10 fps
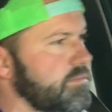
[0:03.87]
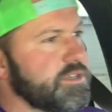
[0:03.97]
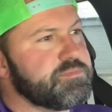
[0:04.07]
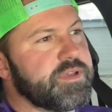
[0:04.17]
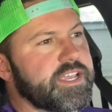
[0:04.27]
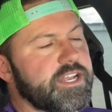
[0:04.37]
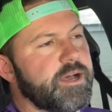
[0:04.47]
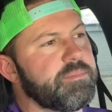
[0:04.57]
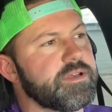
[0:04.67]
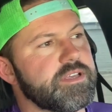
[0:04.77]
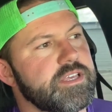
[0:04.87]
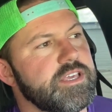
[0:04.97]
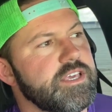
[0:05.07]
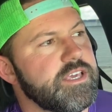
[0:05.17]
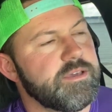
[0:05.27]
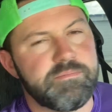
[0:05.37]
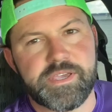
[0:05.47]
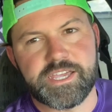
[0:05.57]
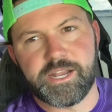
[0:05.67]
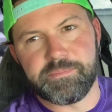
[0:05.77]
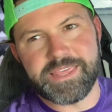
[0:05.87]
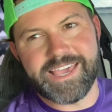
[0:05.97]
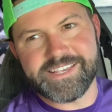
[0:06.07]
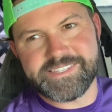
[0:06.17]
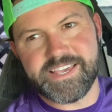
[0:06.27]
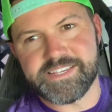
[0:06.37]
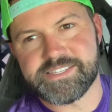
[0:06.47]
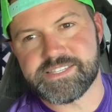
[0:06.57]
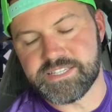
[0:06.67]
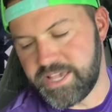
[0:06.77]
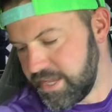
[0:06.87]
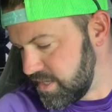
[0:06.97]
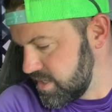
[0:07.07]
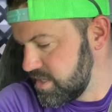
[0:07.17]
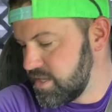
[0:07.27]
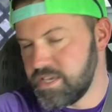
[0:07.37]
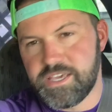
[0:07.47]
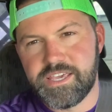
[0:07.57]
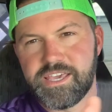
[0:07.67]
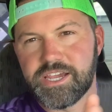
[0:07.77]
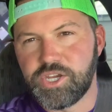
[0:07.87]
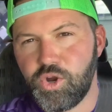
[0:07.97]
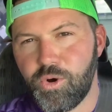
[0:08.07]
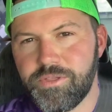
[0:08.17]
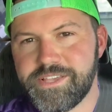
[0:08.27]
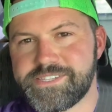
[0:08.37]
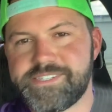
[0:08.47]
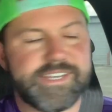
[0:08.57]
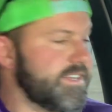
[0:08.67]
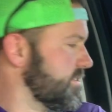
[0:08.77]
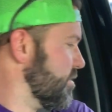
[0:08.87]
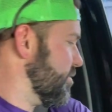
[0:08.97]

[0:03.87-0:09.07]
just picking up, picking up the SS sled. Ignore this tint over